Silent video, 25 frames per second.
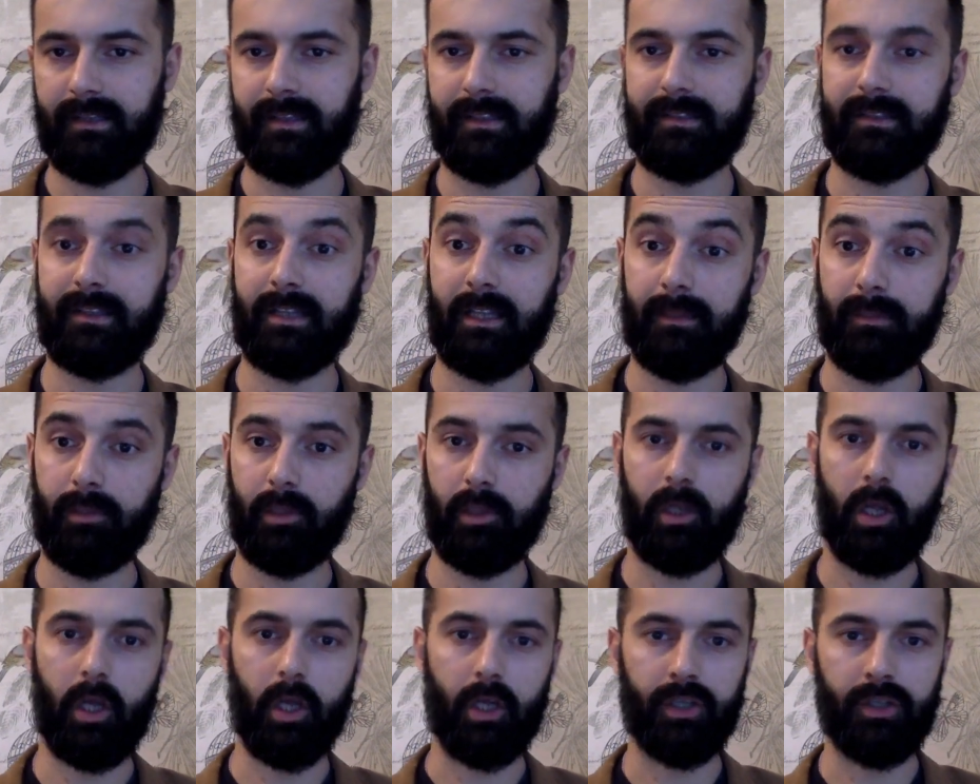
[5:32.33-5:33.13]

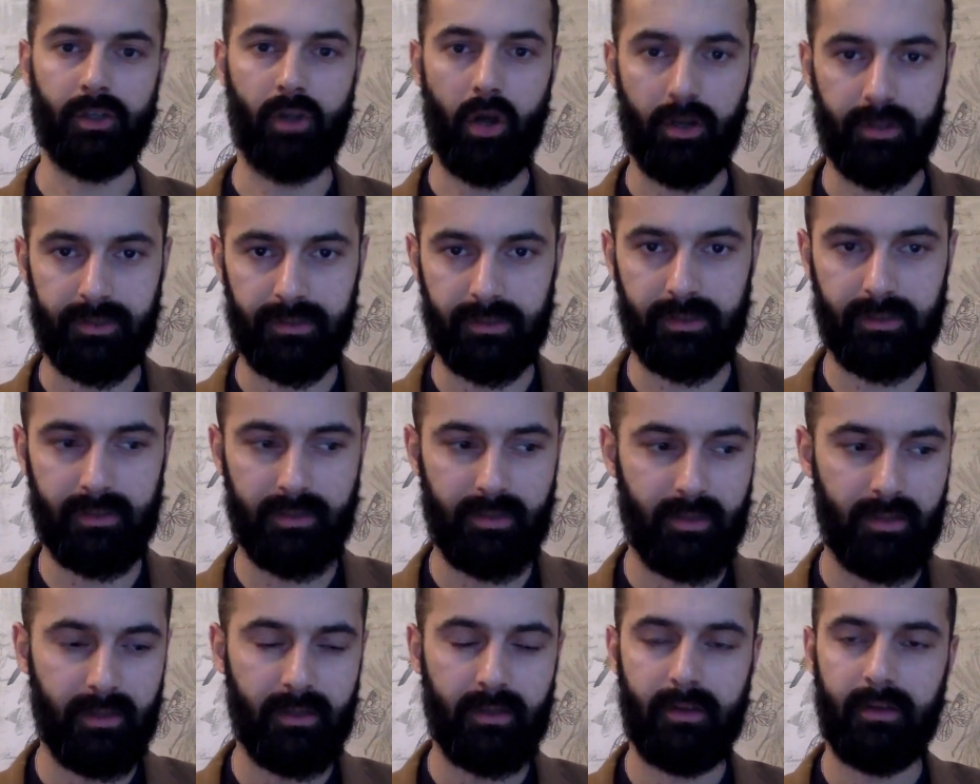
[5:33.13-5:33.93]
syllable like not,
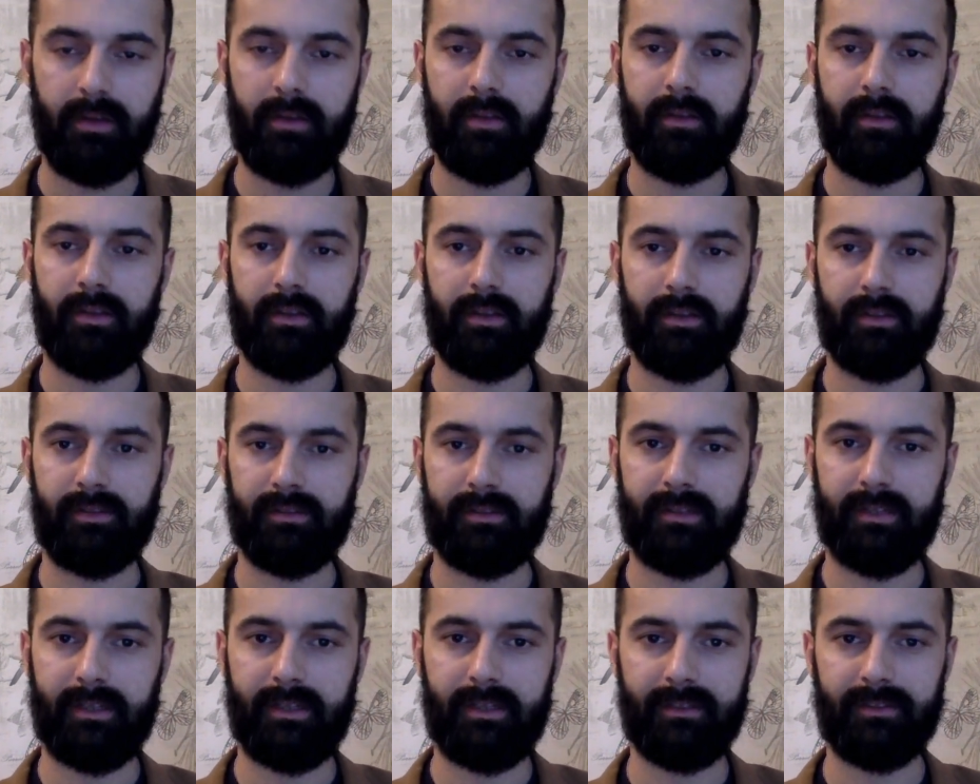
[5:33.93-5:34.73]
the
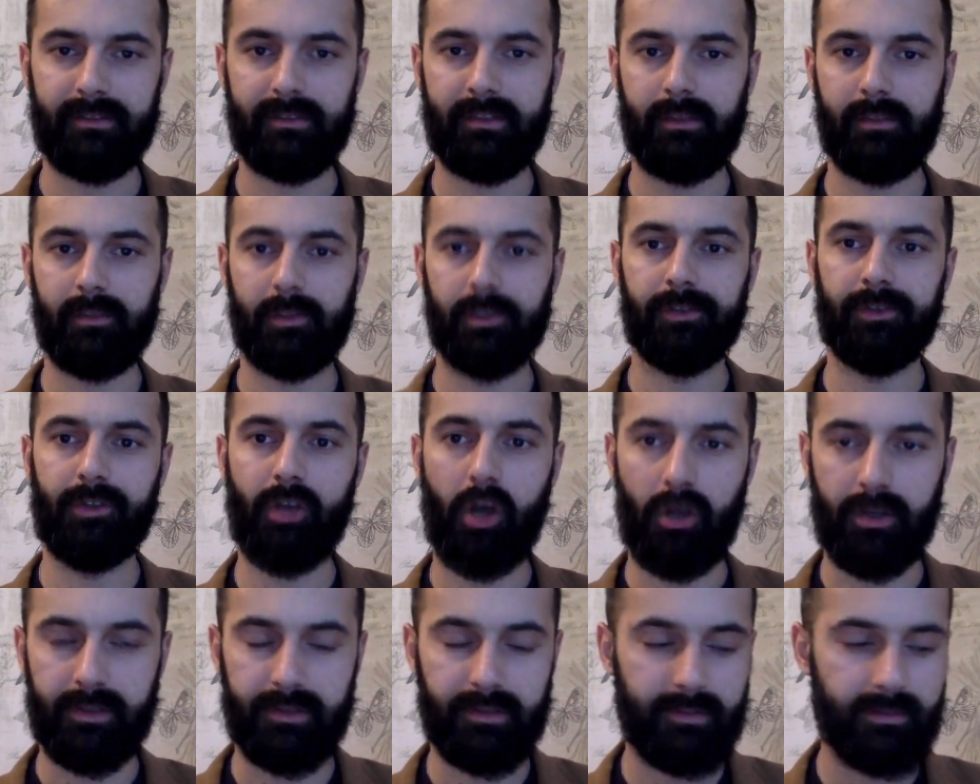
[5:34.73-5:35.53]
single syllable
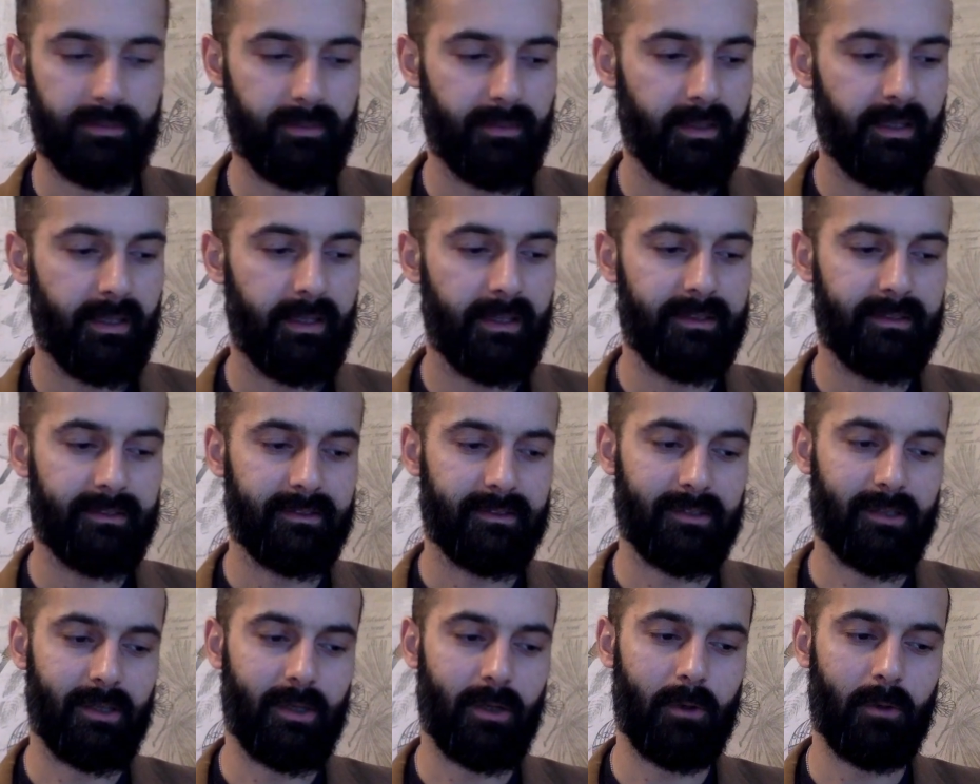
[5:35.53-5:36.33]
not.
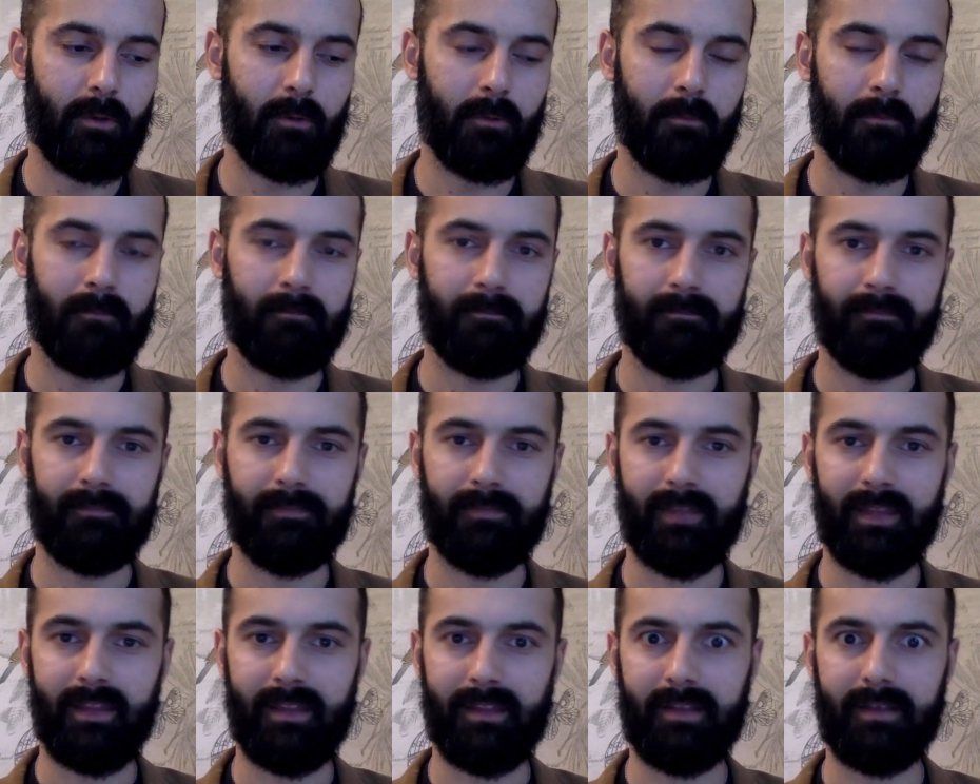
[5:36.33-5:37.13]
So
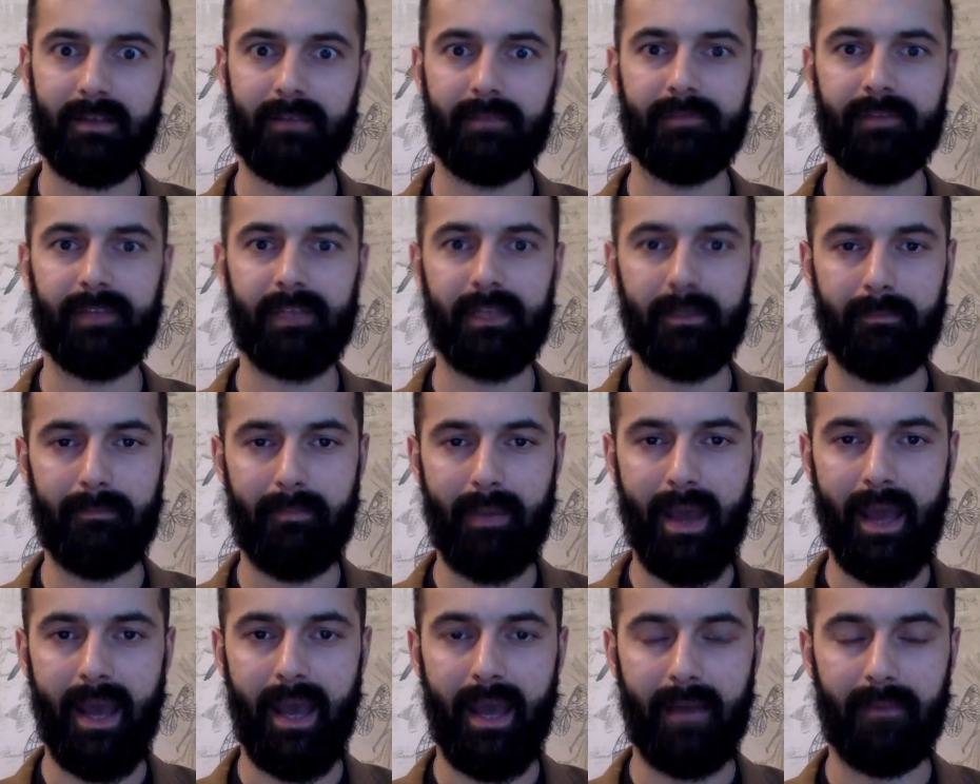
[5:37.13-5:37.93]
they think I'm feeling
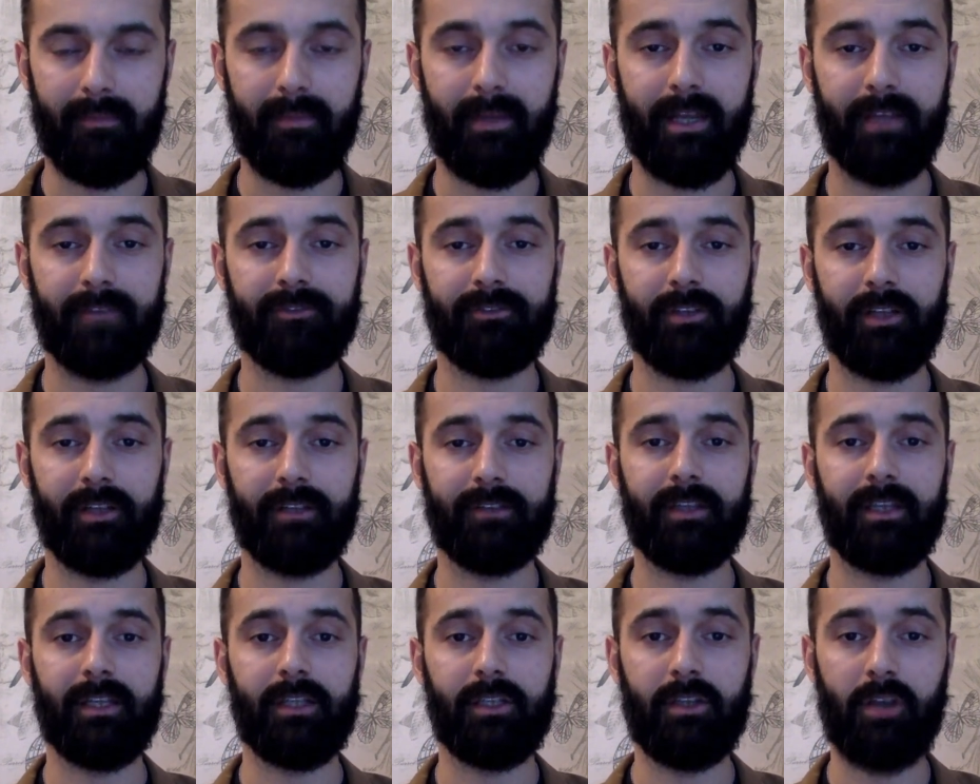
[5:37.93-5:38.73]
bad, but actually I
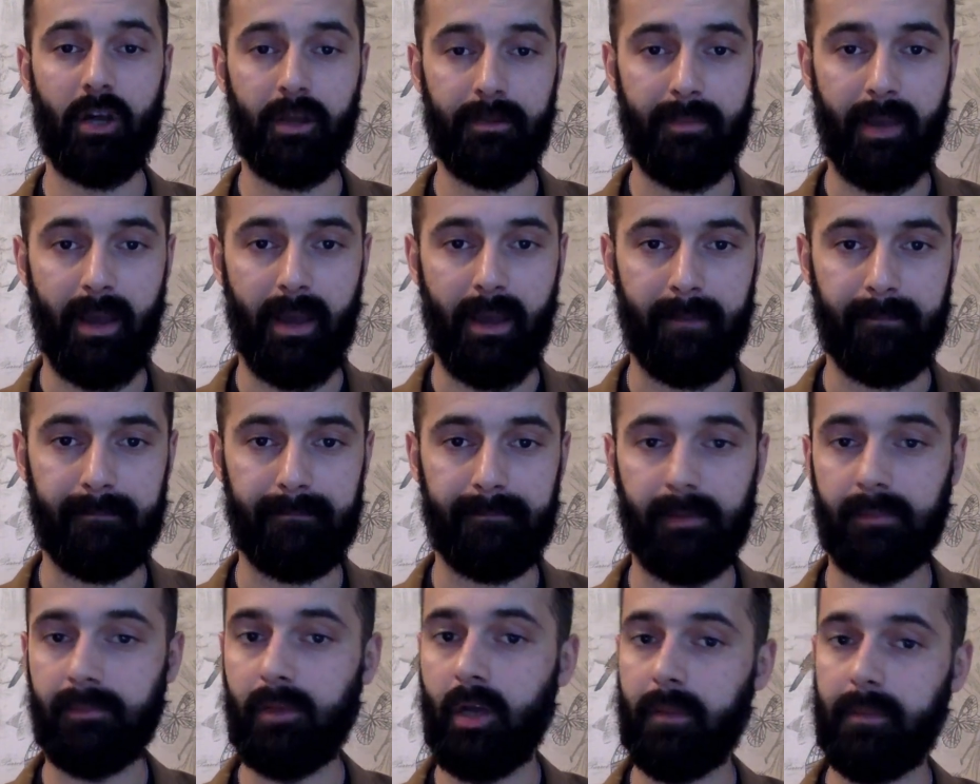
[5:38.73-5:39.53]
said not bad.
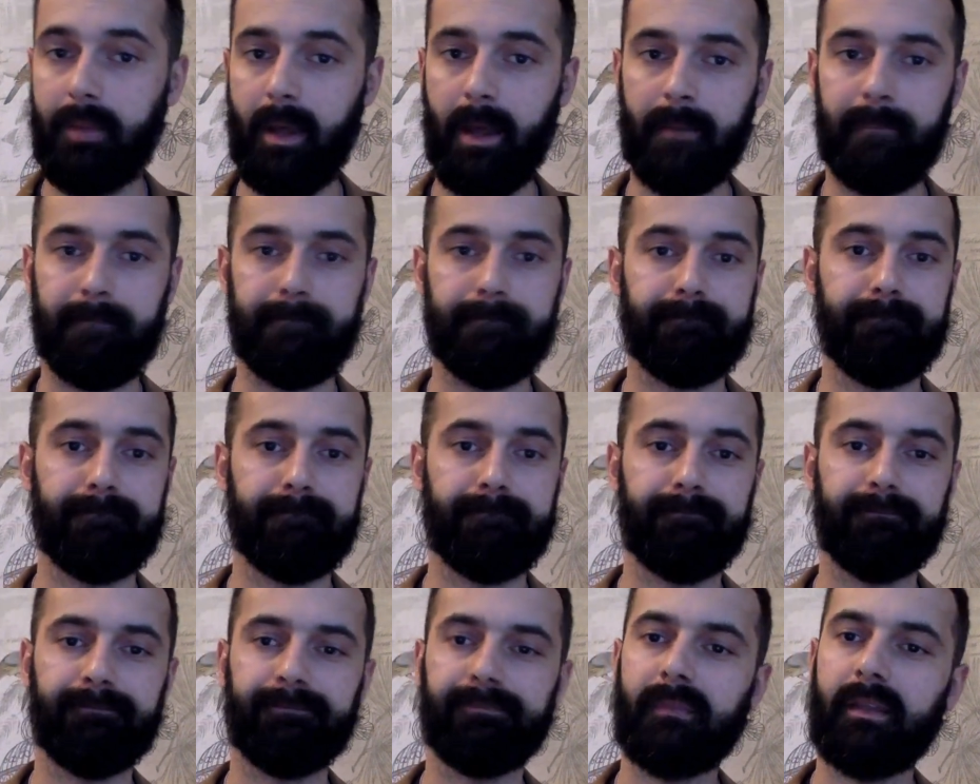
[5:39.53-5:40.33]
I'm not bad.
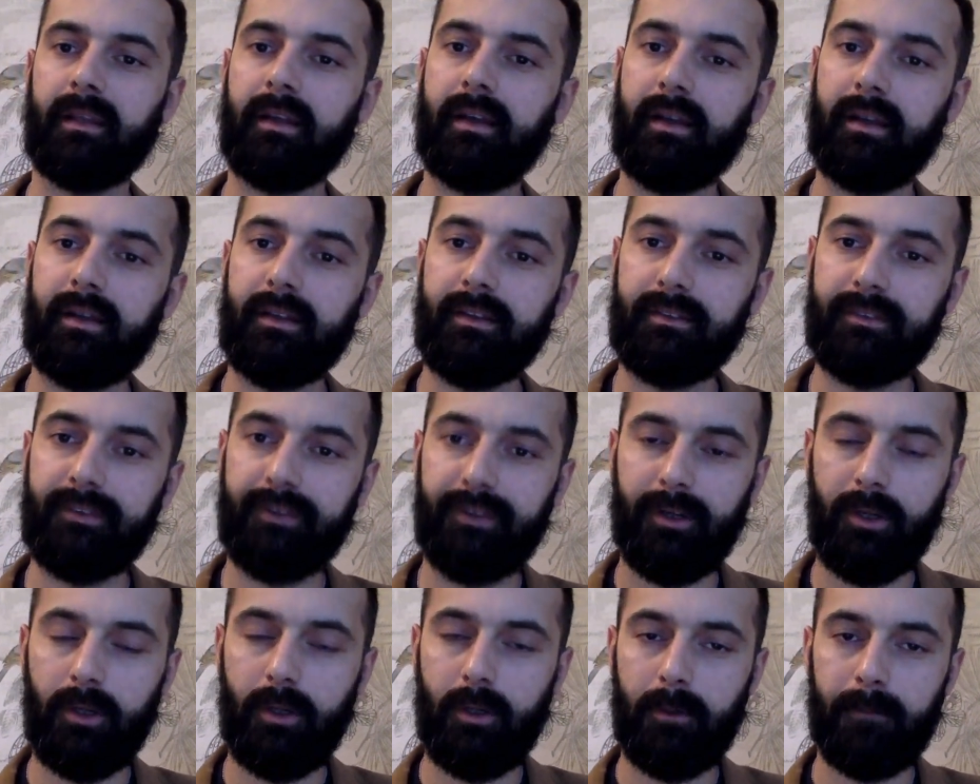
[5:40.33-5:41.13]

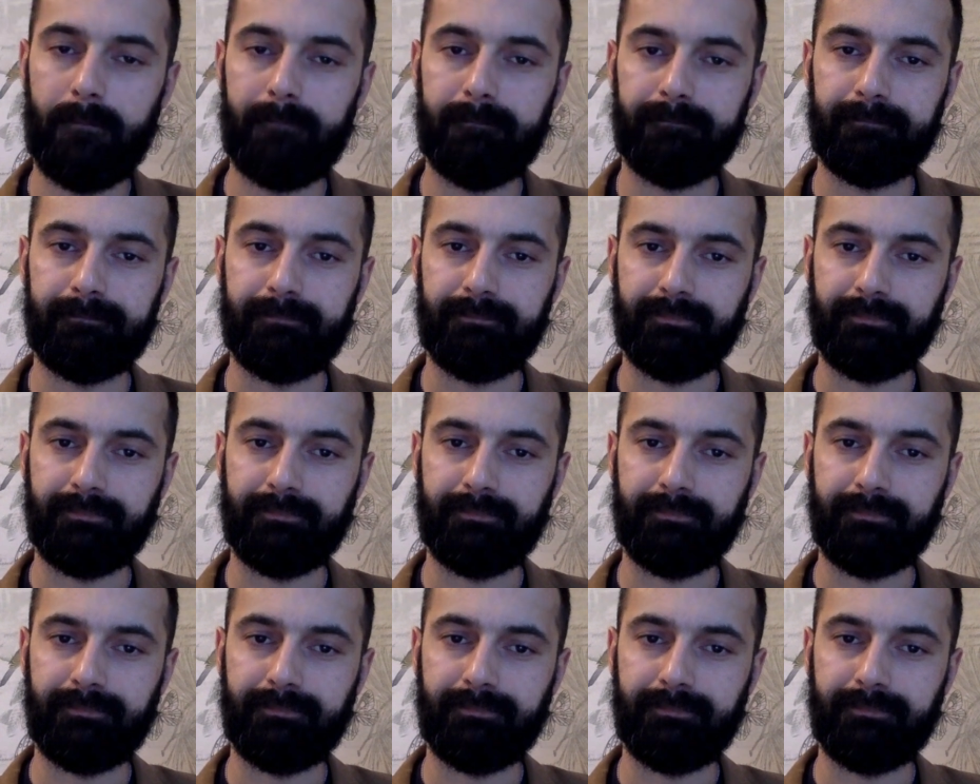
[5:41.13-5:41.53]
So,